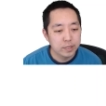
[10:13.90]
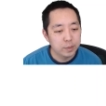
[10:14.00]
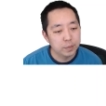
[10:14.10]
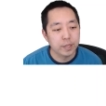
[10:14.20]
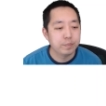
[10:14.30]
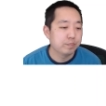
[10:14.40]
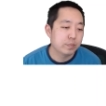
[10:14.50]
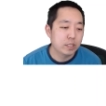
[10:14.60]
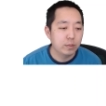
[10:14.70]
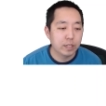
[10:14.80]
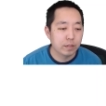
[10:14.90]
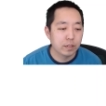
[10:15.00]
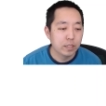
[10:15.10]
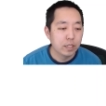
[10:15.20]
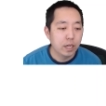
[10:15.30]
But
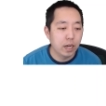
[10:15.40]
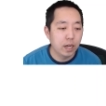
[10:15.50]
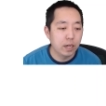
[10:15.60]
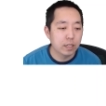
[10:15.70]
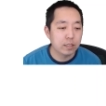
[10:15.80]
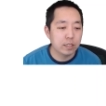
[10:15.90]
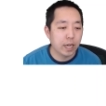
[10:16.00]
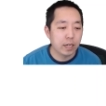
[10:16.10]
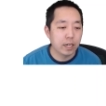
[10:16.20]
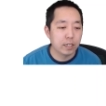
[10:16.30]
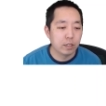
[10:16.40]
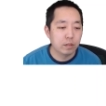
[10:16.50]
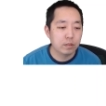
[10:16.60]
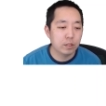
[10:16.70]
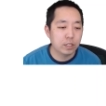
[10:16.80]
whatever. Uh, yeah, I don't know.
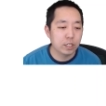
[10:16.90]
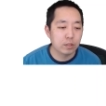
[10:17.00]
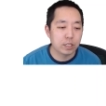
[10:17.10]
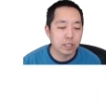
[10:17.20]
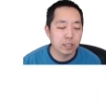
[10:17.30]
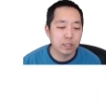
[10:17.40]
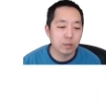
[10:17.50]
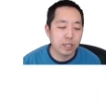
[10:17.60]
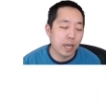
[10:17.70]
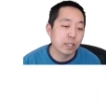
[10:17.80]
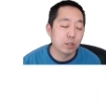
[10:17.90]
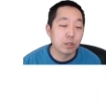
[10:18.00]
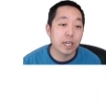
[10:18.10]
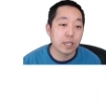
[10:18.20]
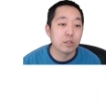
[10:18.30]
You could use a. You I know you
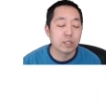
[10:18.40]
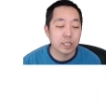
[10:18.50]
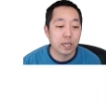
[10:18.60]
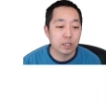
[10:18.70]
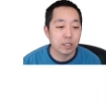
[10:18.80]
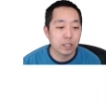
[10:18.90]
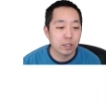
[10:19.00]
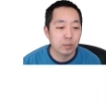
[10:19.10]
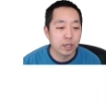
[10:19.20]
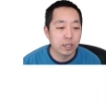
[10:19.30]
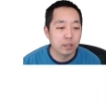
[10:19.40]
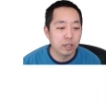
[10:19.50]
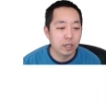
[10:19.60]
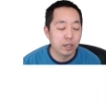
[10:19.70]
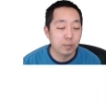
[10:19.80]
can't use a calculator, but
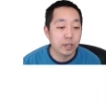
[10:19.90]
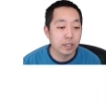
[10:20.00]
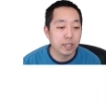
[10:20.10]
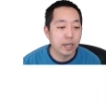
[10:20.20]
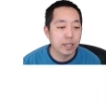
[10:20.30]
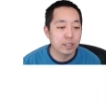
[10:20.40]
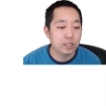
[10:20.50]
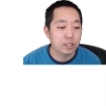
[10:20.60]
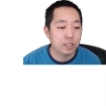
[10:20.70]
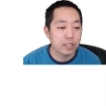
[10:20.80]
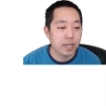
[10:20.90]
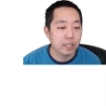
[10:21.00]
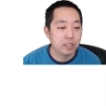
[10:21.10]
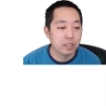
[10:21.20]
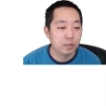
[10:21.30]
uh, apparently I just couldn't add
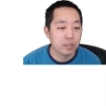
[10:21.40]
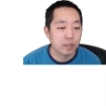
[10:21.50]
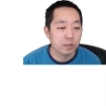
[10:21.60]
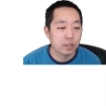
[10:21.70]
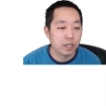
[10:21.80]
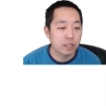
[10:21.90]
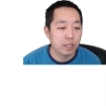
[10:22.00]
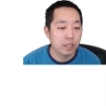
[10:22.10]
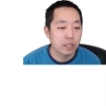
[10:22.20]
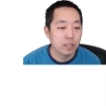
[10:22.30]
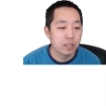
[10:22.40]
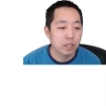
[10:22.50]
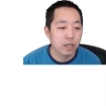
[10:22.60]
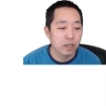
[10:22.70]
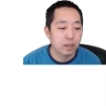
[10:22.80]
these numbers up correctly.
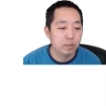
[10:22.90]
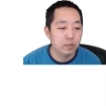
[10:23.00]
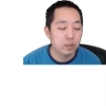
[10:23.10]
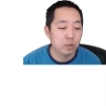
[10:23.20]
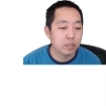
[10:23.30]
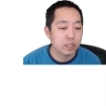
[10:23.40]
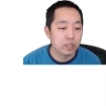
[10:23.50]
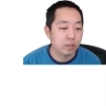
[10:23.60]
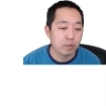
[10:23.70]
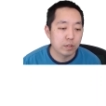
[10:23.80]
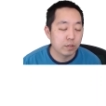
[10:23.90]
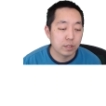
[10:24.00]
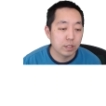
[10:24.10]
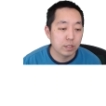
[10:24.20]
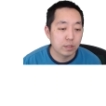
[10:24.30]
Um, two sixty-three over
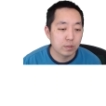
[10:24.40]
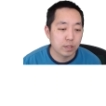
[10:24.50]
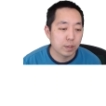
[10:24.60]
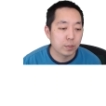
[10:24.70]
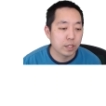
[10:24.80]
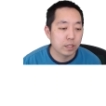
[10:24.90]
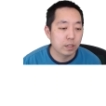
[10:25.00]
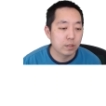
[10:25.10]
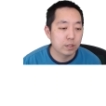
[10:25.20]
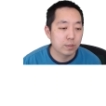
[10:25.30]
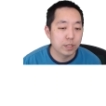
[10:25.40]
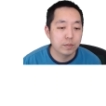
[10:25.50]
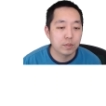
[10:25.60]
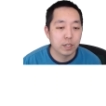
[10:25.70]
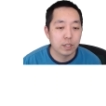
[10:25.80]
thirty-two. We got pretty close, but
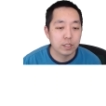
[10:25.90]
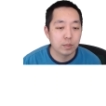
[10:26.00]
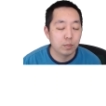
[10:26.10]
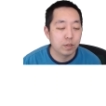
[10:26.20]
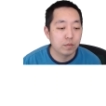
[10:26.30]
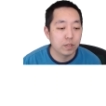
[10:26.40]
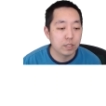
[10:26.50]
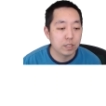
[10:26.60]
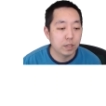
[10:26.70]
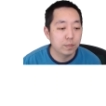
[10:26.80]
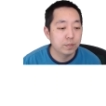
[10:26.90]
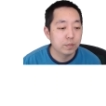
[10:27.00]
so I lost a point for the sum.